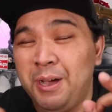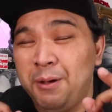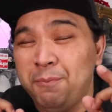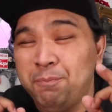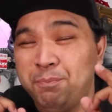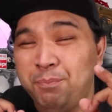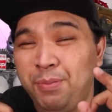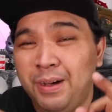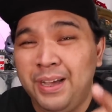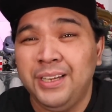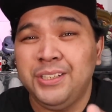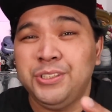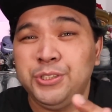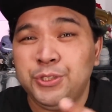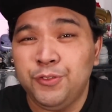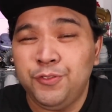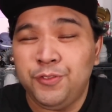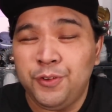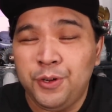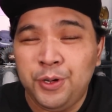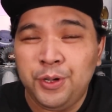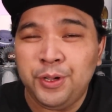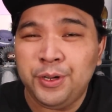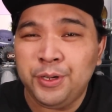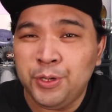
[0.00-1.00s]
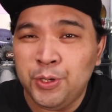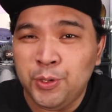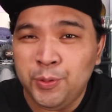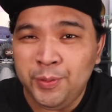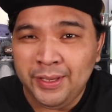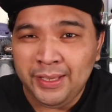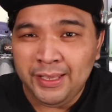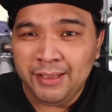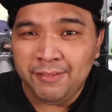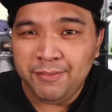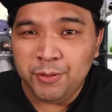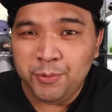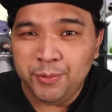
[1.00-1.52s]
a bunch of
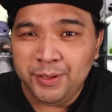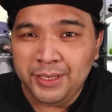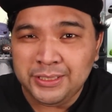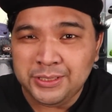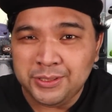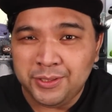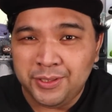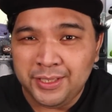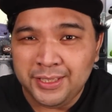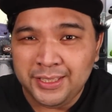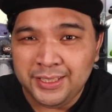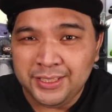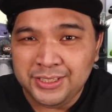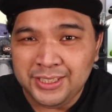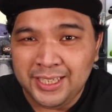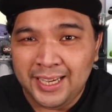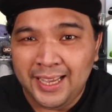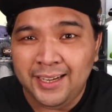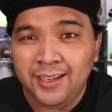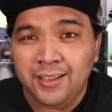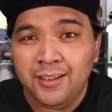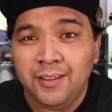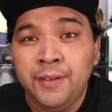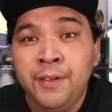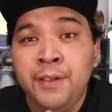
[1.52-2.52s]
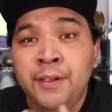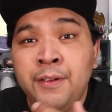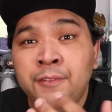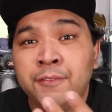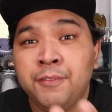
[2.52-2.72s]
ongoing giveaways on the channel.